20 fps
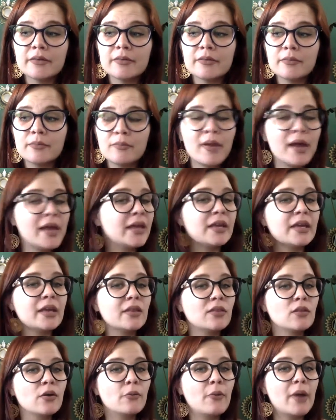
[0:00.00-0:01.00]
might get
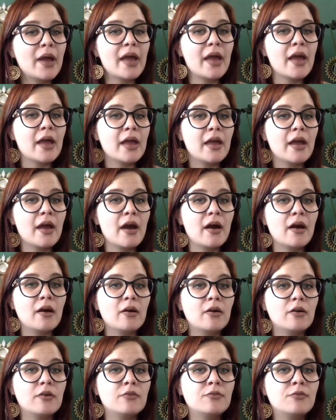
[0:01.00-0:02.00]
in the way
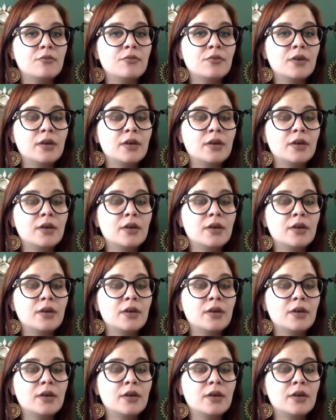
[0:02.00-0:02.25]
of